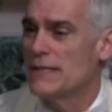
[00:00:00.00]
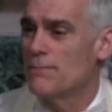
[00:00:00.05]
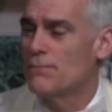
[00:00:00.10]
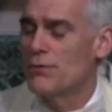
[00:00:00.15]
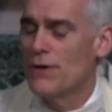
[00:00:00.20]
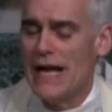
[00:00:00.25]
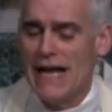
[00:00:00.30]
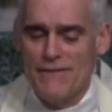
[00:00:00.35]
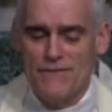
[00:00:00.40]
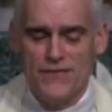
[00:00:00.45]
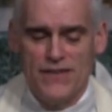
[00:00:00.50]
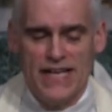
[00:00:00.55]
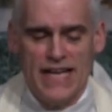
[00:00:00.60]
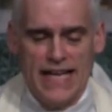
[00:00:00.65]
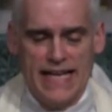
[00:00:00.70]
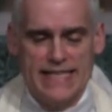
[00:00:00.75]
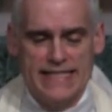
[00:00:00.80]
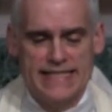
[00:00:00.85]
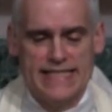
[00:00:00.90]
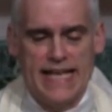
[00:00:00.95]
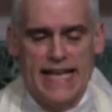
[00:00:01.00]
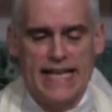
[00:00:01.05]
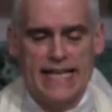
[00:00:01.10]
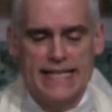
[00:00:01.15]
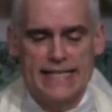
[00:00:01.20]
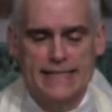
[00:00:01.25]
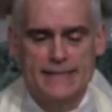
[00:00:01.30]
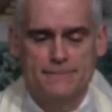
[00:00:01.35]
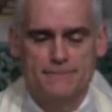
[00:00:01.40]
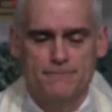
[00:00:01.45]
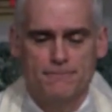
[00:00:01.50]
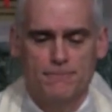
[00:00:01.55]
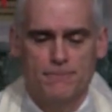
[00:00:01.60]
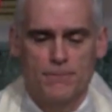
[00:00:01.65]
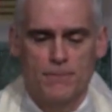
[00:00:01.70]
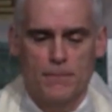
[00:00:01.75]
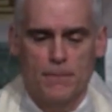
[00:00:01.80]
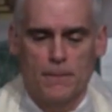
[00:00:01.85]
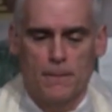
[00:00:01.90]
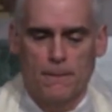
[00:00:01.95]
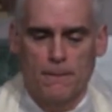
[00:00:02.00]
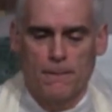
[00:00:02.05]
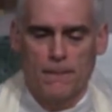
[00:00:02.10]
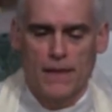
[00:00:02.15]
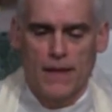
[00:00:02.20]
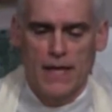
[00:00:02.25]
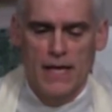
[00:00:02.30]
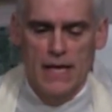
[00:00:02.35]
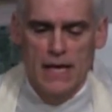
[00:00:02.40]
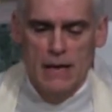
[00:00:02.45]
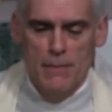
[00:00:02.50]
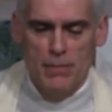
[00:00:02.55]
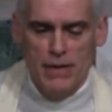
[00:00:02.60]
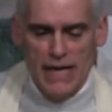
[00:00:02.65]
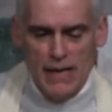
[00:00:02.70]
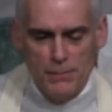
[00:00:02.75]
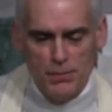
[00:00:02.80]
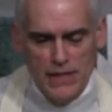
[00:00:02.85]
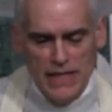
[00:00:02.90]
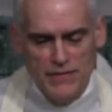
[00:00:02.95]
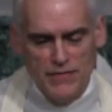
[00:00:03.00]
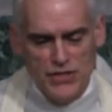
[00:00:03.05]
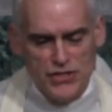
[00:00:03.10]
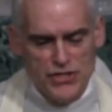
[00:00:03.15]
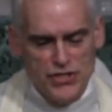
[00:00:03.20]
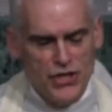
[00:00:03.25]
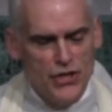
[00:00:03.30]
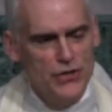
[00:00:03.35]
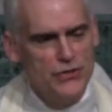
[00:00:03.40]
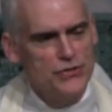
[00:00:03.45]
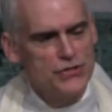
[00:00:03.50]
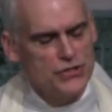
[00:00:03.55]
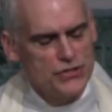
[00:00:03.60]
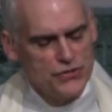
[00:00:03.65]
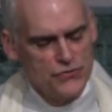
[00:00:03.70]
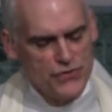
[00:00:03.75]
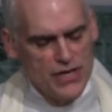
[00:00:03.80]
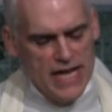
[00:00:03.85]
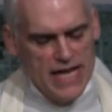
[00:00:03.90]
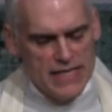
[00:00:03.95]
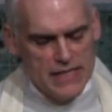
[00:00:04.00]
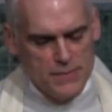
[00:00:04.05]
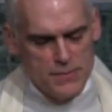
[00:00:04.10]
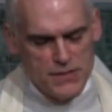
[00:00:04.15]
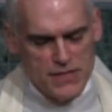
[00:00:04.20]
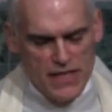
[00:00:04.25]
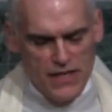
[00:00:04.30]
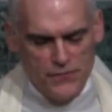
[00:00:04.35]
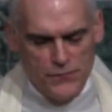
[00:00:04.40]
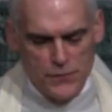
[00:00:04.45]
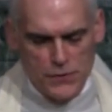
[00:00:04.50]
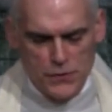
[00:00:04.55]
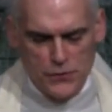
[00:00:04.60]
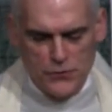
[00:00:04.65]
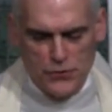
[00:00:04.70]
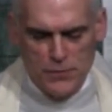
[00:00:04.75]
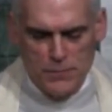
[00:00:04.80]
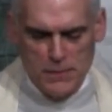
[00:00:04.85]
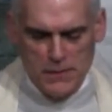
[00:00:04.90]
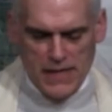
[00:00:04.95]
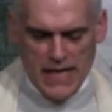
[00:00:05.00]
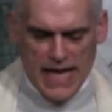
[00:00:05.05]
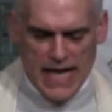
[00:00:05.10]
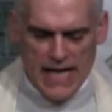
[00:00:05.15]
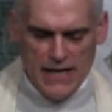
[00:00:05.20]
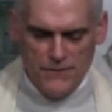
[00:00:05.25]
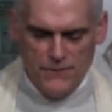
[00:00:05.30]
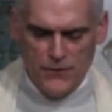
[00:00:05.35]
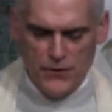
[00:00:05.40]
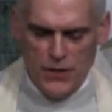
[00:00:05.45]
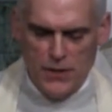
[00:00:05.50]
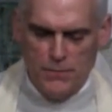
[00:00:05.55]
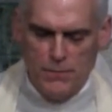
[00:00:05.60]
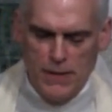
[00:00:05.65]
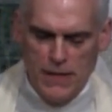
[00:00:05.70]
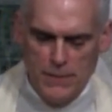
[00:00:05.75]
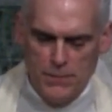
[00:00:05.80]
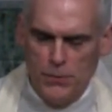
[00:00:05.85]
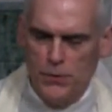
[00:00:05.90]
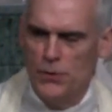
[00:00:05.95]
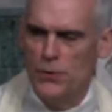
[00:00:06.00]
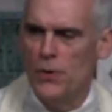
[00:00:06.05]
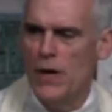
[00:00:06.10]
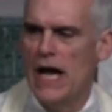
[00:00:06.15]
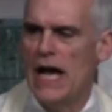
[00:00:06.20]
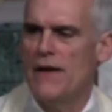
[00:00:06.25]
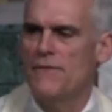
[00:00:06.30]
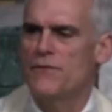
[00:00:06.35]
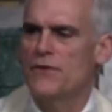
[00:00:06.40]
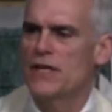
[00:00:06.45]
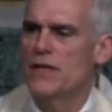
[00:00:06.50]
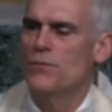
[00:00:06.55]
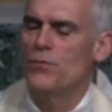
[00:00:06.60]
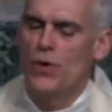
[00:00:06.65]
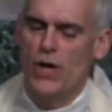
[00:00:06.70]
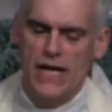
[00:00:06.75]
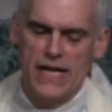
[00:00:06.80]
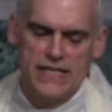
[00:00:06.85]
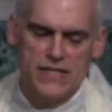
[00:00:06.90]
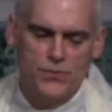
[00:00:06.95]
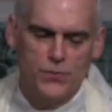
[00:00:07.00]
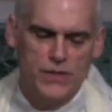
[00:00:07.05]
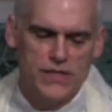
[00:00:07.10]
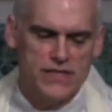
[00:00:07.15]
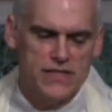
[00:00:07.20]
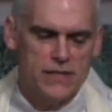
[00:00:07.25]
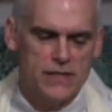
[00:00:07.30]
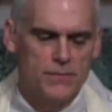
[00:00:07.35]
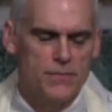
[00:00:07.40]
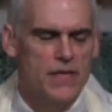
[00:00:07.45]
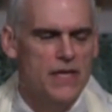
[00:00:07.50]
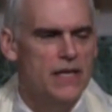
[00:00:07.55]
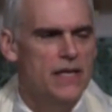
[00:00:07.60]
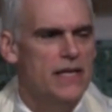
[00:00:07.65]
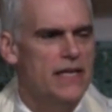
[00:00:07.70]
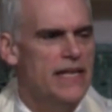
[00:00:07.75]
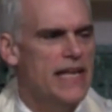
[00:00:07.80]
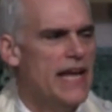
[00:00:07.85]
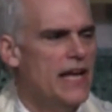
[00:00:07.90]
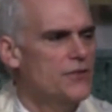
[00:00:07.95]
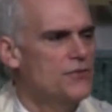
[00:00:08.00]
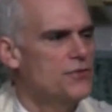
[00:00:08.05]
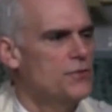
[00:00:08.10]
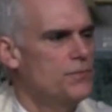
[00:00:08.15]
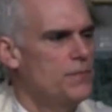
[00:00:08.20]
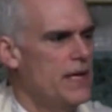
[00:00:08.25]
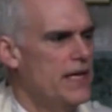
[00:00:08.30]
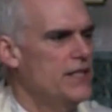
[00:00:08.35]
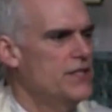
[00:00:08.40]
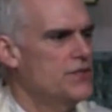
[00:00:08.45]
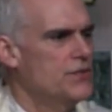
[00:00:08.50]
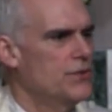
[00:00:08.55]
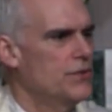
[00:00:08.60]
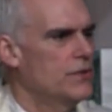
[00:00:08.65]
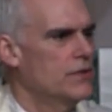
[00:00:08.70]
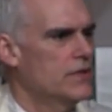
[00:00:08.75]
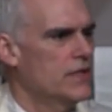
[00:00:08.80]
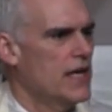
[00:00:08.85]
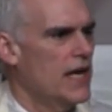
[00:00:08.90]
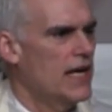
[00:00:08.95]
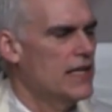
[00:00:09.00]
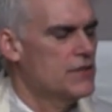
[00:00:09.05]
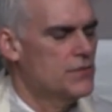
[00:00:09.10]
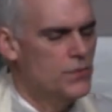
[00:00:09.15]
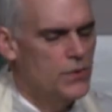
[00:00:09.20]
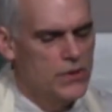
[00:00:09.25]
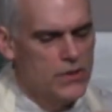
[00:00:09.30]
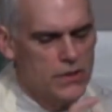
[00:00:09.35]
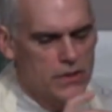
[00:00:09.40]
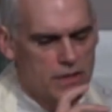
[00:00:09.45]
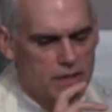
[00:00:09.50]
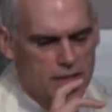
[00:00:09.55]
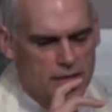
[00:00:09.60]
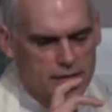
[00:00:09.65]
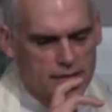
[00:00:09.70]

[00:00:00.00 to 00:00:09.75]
the prophet Isaiah. But I believe he chose to surround himself with a group of God fearing people who offered him wise wisdom, counsel based on God's word.